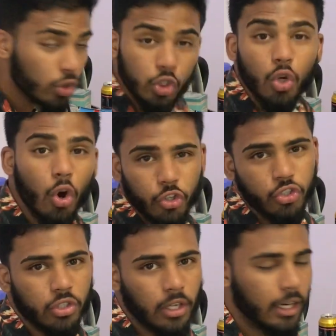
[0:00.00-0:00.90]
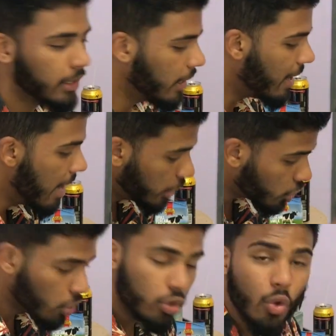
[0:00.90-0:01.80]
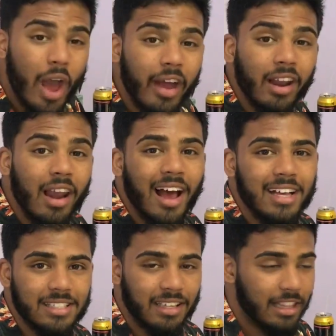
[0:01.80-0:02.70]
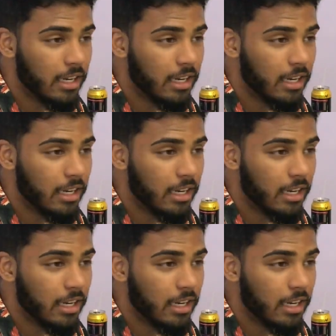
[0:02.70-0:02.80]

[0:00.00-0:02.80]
the charts, right? Showing you analyzing